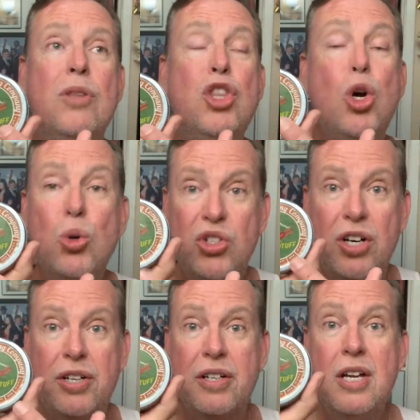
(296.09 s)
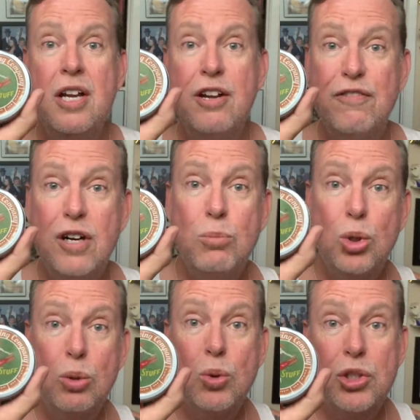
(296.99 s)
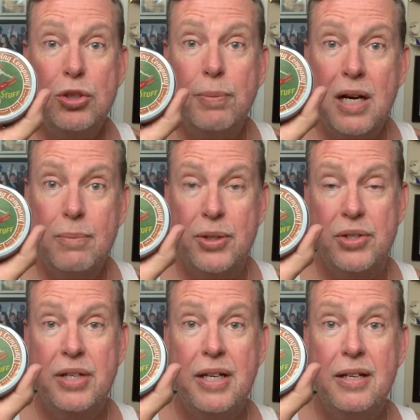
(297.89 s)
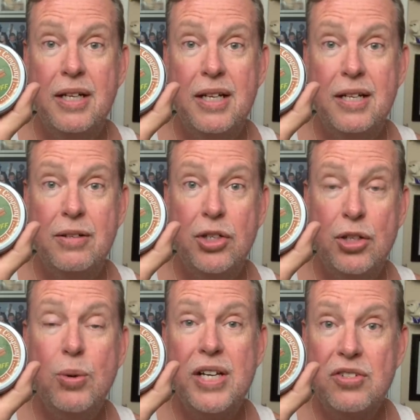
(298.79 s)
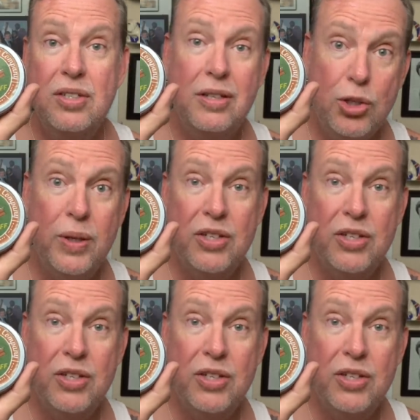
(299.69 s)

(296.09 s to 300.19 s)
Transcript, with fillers: nose art from World War Two bombers and uh, U S U